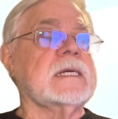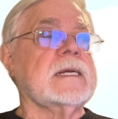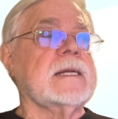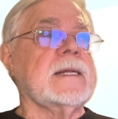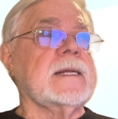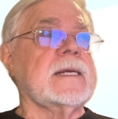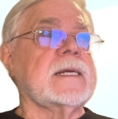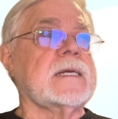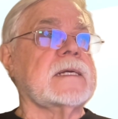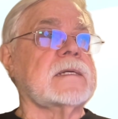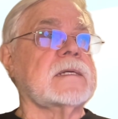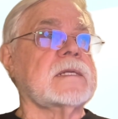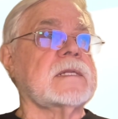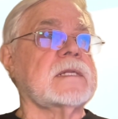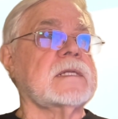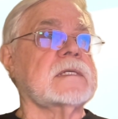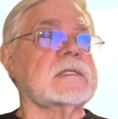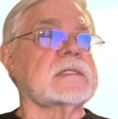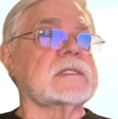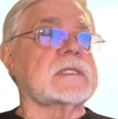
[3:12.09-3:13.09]
And
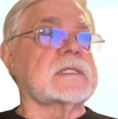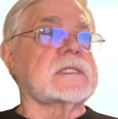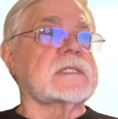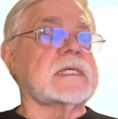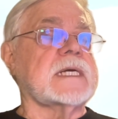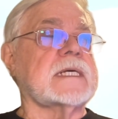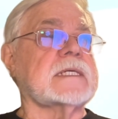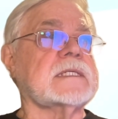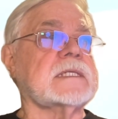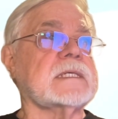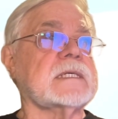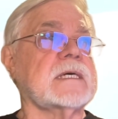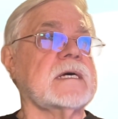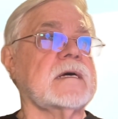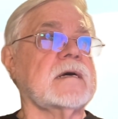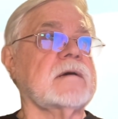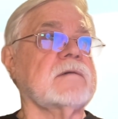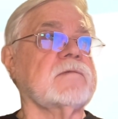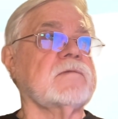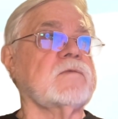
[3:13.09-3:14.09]
the success
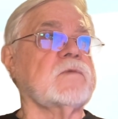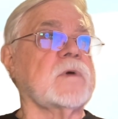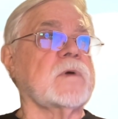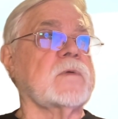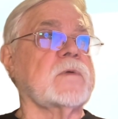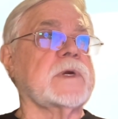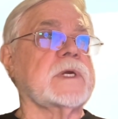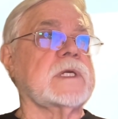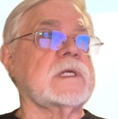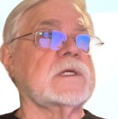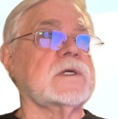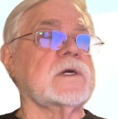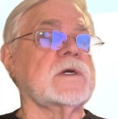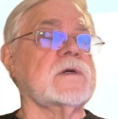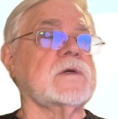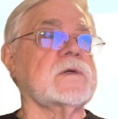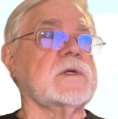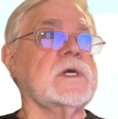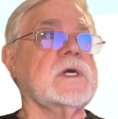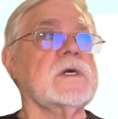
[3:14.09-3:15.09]
of what we
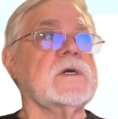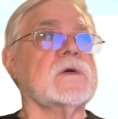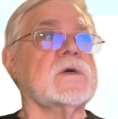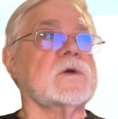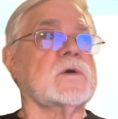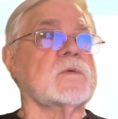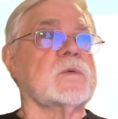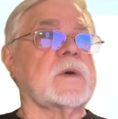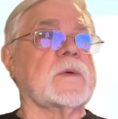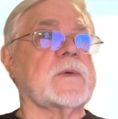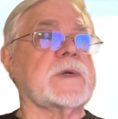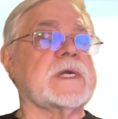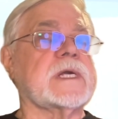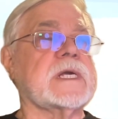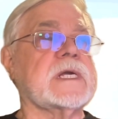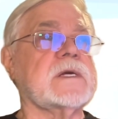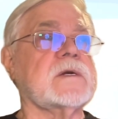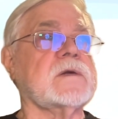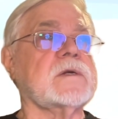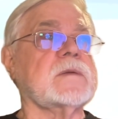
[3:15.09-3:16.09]
learn or what we
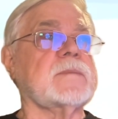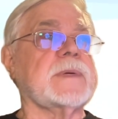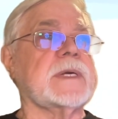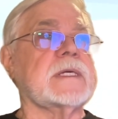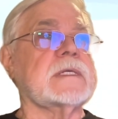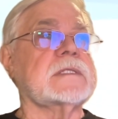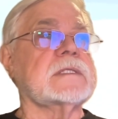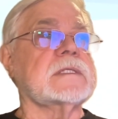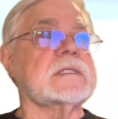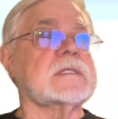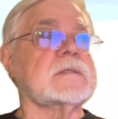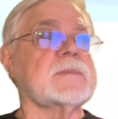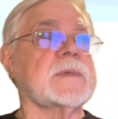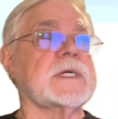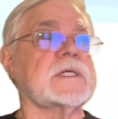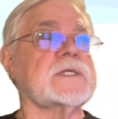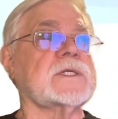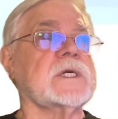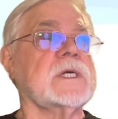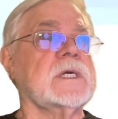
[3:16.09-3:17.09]
hear depends as
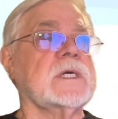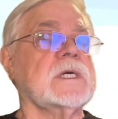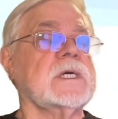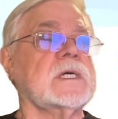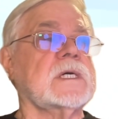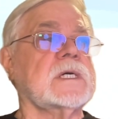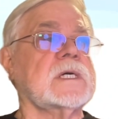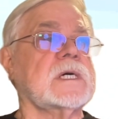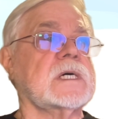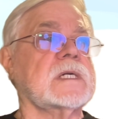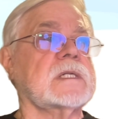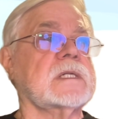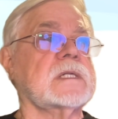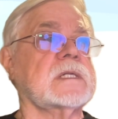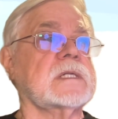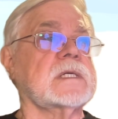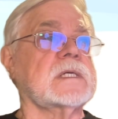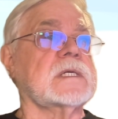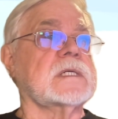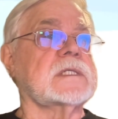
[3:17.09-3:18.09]
much on
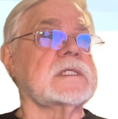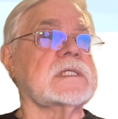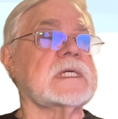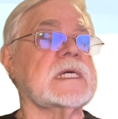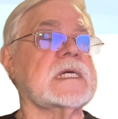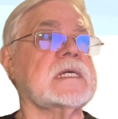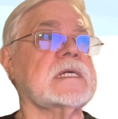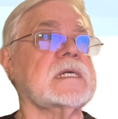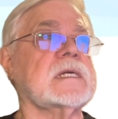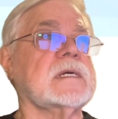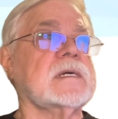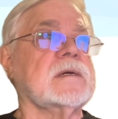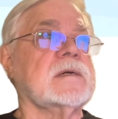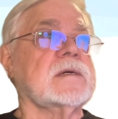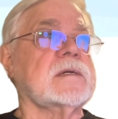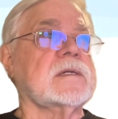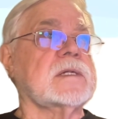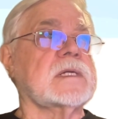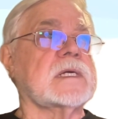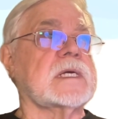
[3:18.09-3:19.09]
the state
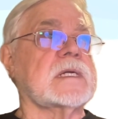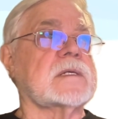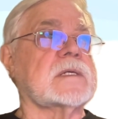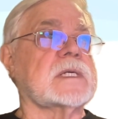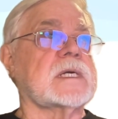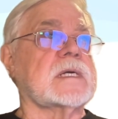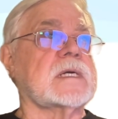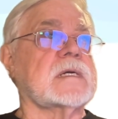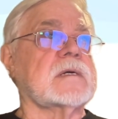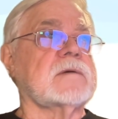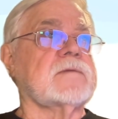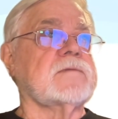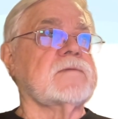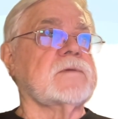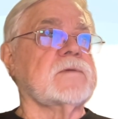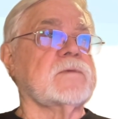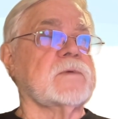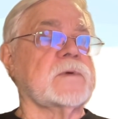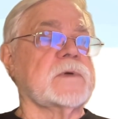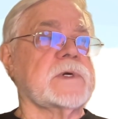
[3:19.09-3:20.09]
that
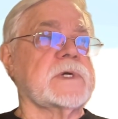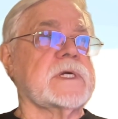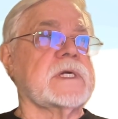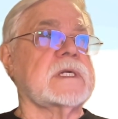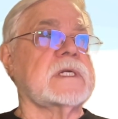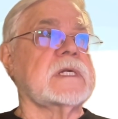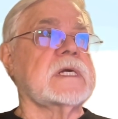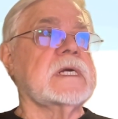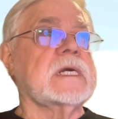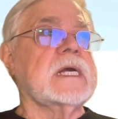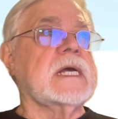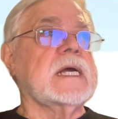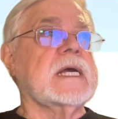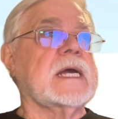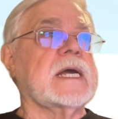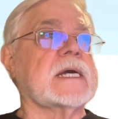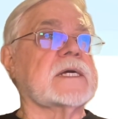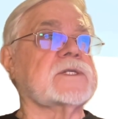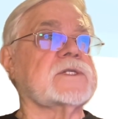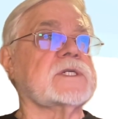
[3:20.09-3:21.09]
we're in
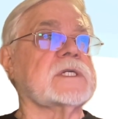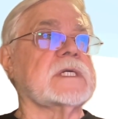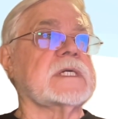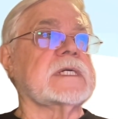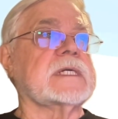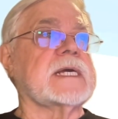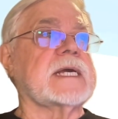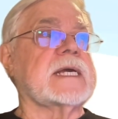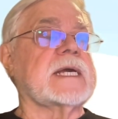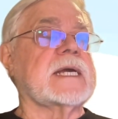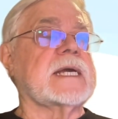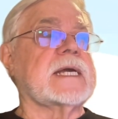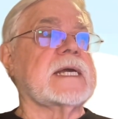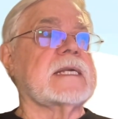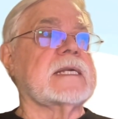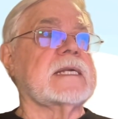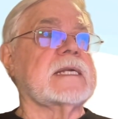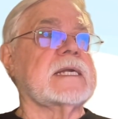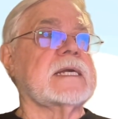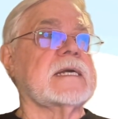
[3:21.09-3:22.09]
actually,
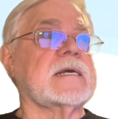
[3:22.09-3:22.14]
and